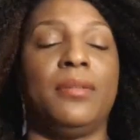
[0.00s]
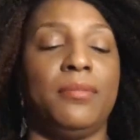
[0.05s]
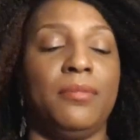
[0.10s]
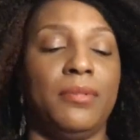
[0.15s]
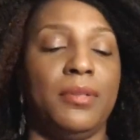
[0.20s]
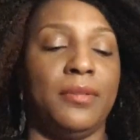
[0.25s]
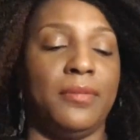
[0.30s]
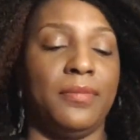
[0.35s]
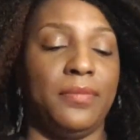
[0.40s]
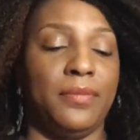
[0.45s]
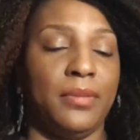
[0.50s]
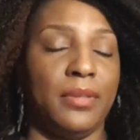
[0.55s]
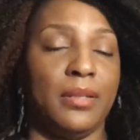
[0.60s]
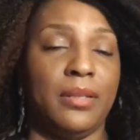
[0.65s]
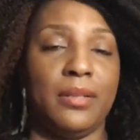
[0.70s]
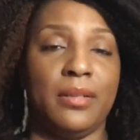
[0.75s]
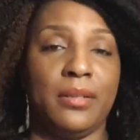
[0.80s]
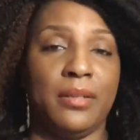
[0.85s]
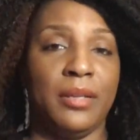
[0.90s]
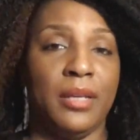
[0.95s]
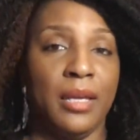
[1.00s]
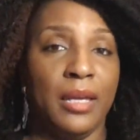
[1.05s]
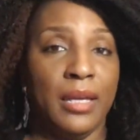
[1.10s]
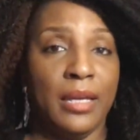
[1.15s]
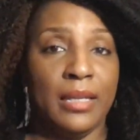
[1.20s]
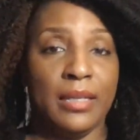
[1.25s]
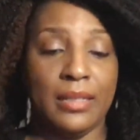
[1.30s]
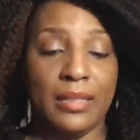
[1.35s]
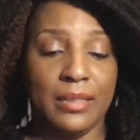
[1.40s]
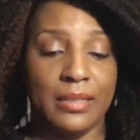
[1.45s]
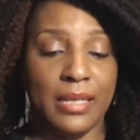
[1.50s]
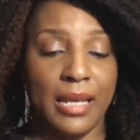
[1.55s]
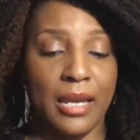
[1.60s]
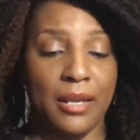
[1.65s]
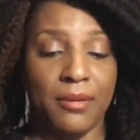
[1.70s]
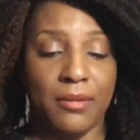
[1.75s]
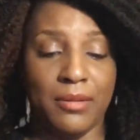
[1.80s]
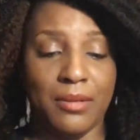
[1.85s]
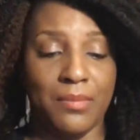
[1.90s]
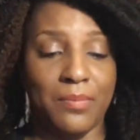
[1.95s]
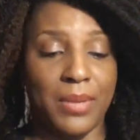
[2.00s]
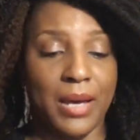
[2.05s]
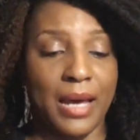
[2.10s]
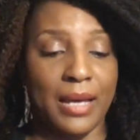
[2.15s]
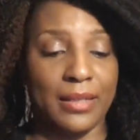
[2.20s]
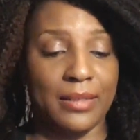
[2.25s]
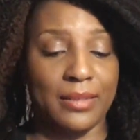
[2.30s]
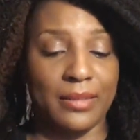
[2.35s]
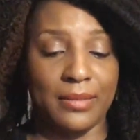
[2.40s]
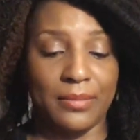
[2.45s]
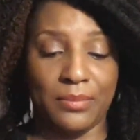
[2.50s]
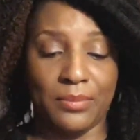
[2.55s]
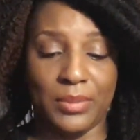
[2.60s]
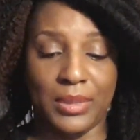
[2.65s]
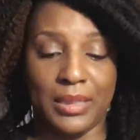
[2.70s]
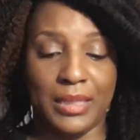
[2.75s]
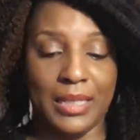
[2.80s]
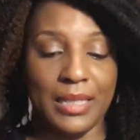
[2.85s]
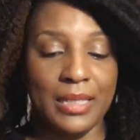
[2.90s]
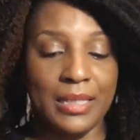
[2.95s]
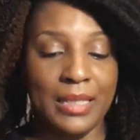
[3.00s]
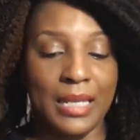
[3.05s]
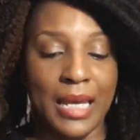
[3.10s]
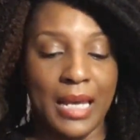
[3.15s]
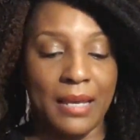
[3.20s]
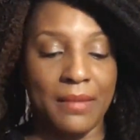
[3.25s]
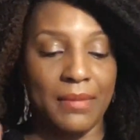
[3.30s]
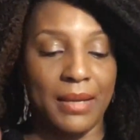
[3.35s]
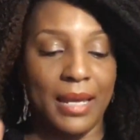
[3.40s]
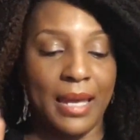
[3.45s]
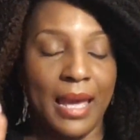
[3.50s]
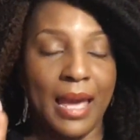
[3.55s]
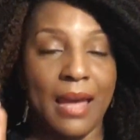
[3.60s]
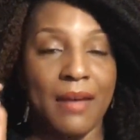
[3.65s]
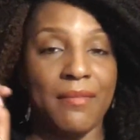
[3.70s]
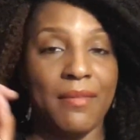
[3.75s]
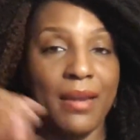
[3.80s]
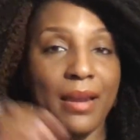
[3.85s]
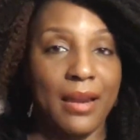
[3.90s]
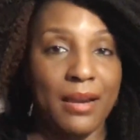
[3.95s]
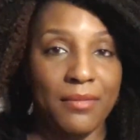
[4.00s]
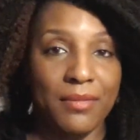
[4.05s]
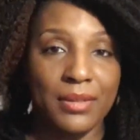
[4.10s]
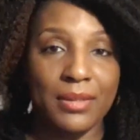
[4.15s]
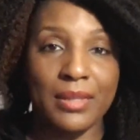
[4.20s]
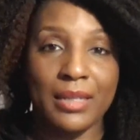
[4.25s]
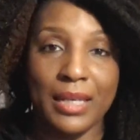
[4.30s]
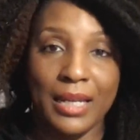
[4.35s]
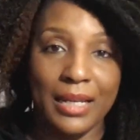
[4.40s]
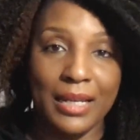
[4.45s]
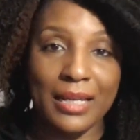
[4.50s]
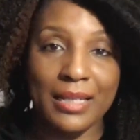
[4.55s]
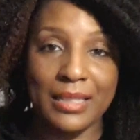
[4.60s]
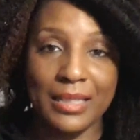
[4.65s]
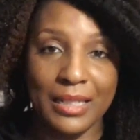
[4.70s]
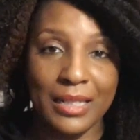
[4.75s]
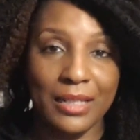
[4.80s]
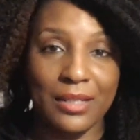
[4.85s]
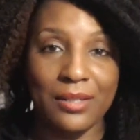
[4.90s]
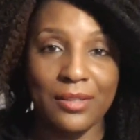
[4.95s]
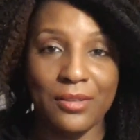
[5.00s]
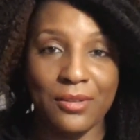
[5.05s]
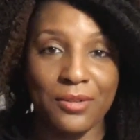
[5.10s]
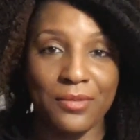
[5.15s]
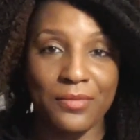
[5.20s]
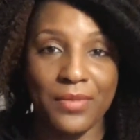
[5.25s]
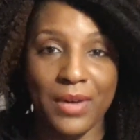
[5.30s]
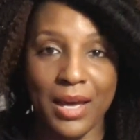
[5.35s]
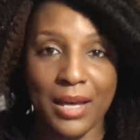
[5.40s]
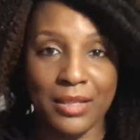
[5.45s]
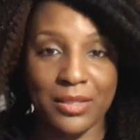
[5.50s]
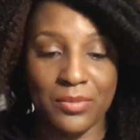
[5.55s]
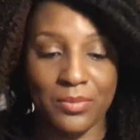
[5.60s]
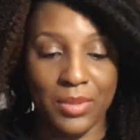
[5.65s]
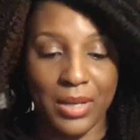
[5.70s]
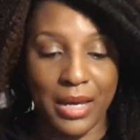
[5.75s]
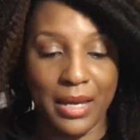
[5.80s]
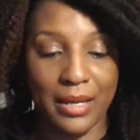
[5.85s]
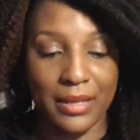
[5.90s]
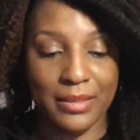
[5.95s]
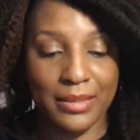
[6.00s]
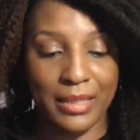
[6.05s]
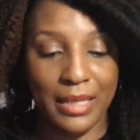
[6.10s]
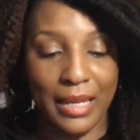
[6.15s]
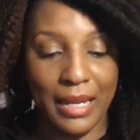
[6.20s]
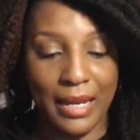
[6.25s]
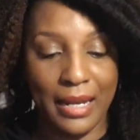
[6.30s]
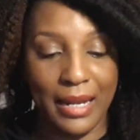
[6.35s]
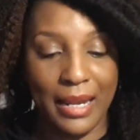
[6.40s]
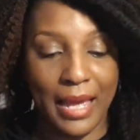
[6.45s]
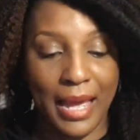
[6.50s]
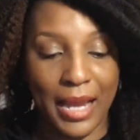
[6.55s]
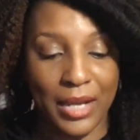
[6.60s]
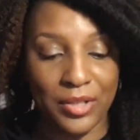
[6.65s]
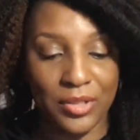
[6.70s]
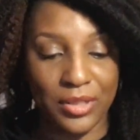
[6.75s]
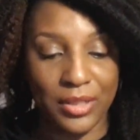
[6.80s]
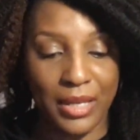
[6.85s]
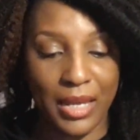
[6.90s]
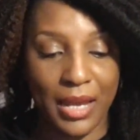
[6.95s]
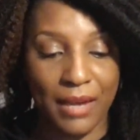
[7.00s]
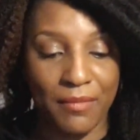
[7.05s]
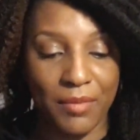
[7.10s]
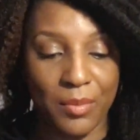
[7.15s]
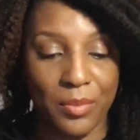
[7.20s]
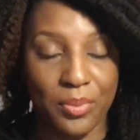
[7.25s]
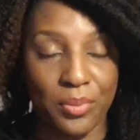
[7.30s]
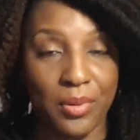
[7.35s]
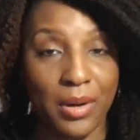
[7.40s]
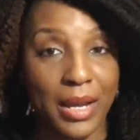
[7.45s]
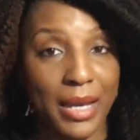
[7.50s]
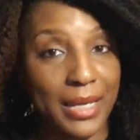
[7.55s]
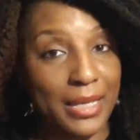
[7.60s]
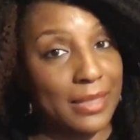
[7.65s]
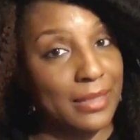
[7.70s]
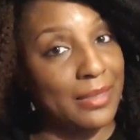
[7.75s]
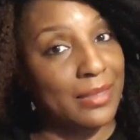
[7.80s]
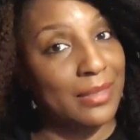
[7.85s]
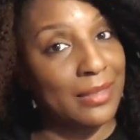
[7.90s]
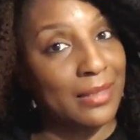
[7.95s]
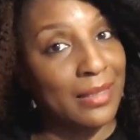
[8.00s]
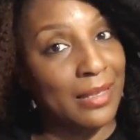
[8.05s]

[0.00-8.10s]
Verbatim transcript: with with uh, the title of the box but this time they have everything that's in your VoxBox and they actually have a price